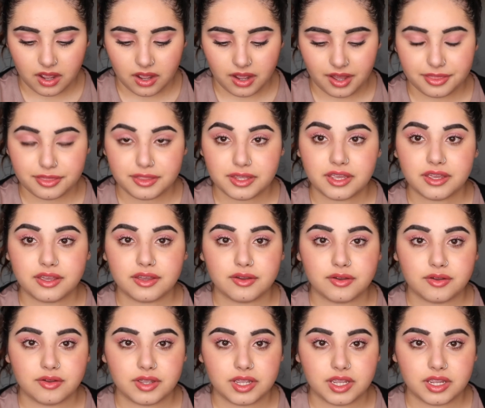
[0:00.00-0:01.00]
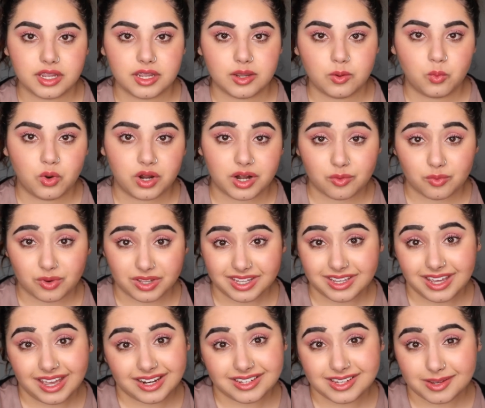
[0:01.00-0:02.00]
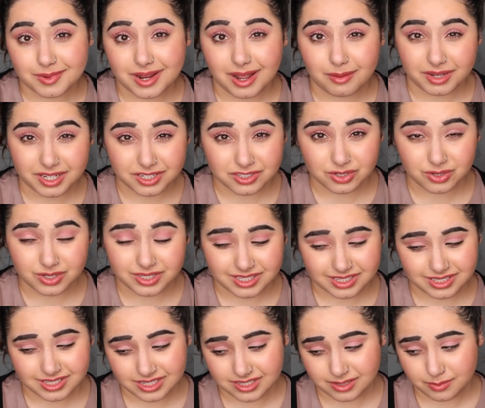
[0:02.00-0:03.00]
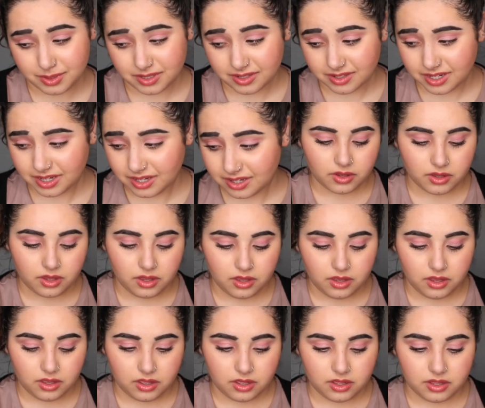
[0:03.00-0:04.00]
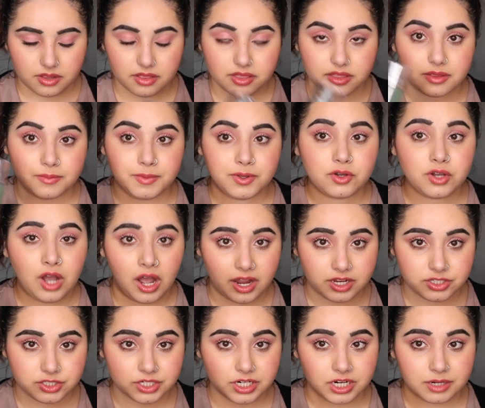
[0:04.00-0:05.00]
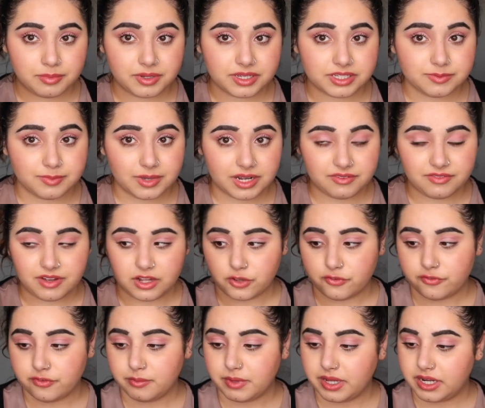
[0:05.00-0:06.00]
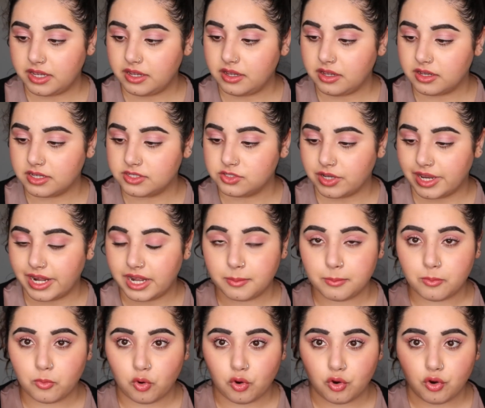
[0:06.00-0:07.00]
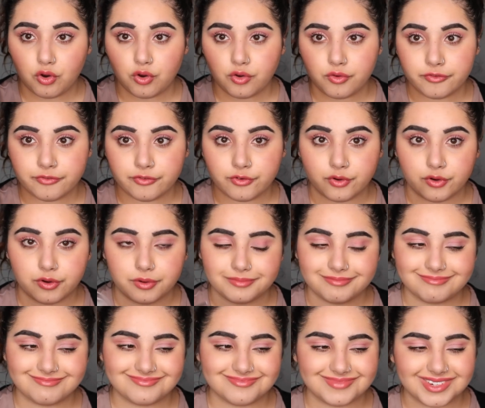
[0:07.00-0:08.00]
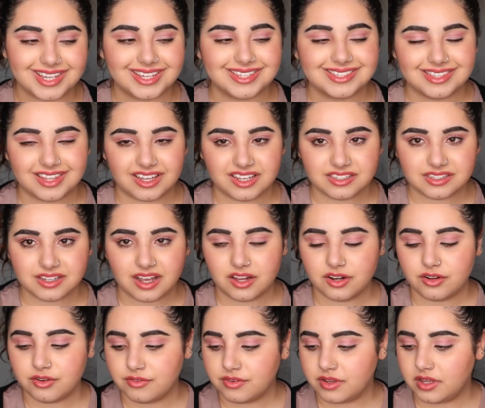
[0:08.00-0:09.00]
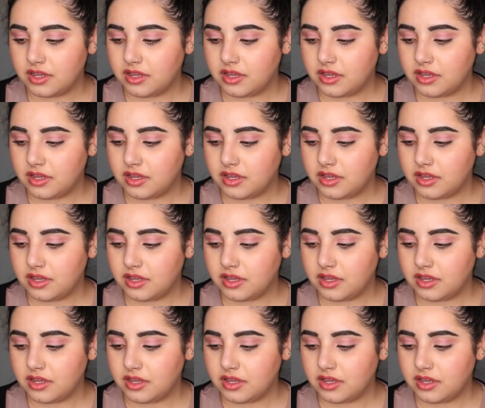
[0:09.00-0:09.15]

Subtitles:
I think what it really ends up coming to is accessibility. The Milk Hydrogrip is better value for money because you're getting more for, I guess, less kind of.